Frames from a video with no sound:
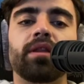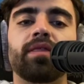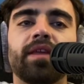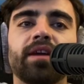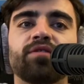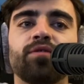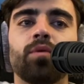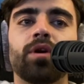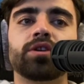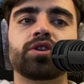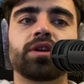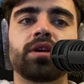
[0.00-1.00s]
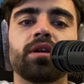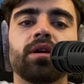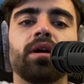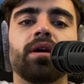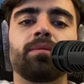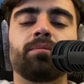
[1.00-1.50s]
thanks for watching.
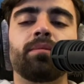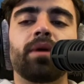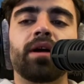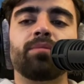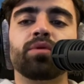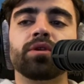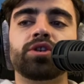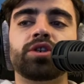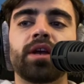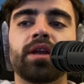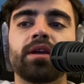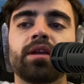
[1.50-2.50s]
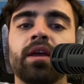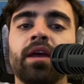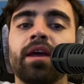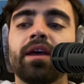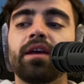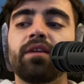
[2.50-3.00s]
I appreciate it.
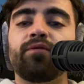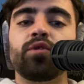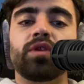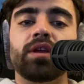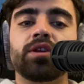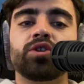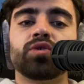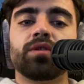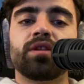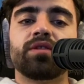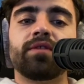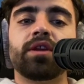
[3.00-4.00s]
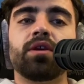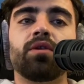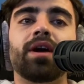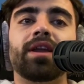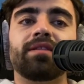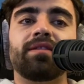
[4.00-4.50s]
If you did enjoy this video
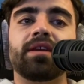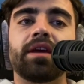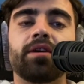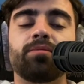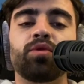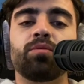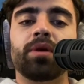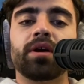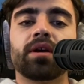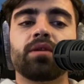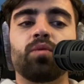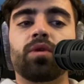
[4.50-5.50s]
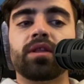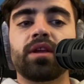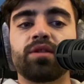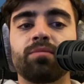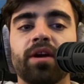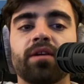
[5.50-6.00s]
and it did help you pick one of
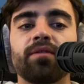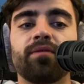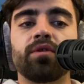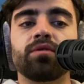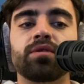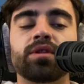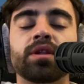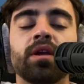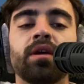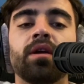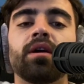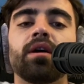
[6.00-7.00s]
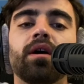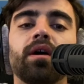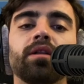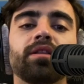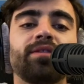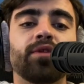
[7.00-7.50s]
these microphones,
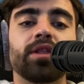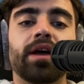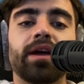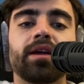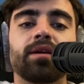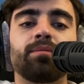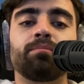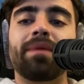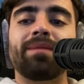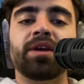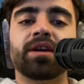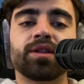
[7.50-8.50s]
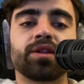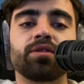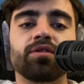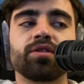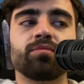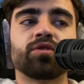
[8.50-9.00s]
leave a like, maybe consider
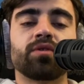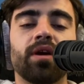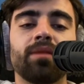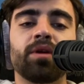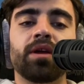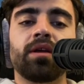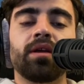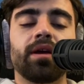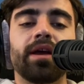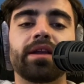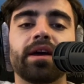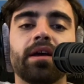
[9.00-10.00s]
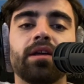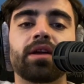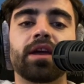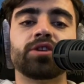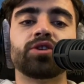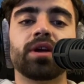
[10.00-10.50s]
subscribing, and I'll
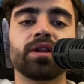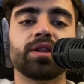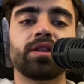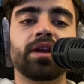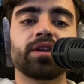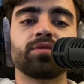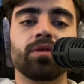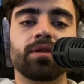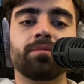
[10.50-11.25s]
catch you guys in the next one.